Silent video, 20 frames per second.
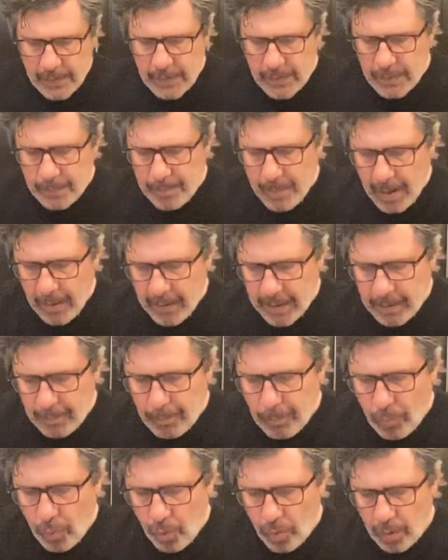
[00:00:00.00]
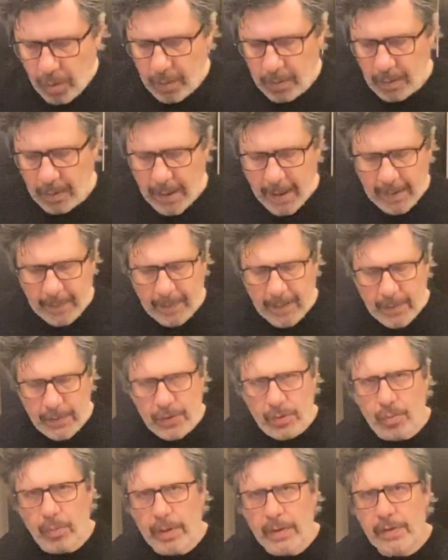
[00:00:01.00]
is smelling more like that
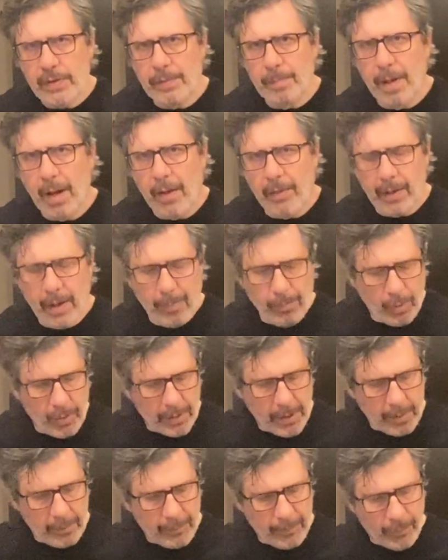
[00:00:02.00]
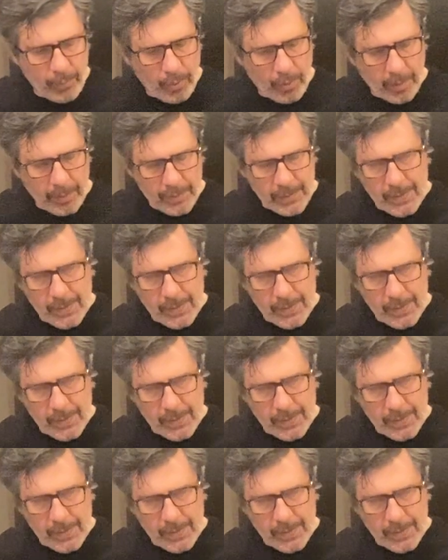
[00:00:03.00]
sweet smell that I'm looking for,